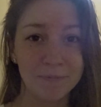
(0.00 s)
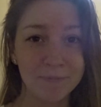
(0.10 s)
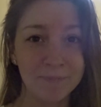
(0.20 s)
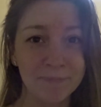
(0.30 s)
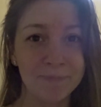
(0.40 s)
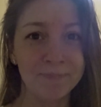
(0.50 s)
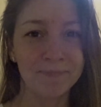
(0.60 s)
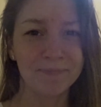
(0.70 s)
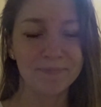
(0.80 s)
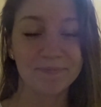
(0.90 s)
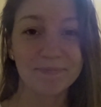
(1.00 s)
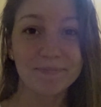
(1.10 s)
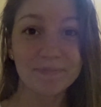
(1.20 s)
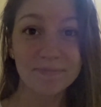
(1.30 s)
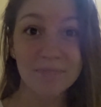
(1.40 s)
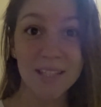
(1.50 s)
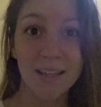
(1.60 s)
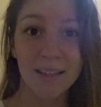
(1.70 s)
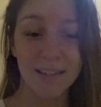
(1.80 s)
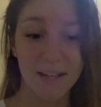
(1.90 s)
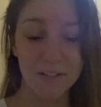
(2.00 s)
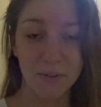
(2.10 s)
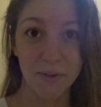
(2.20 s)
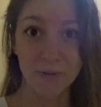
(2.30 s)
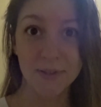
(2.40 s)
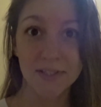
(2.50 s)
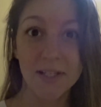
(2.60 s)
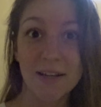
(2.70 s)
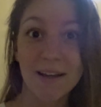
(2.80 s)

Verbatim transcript: that's gross.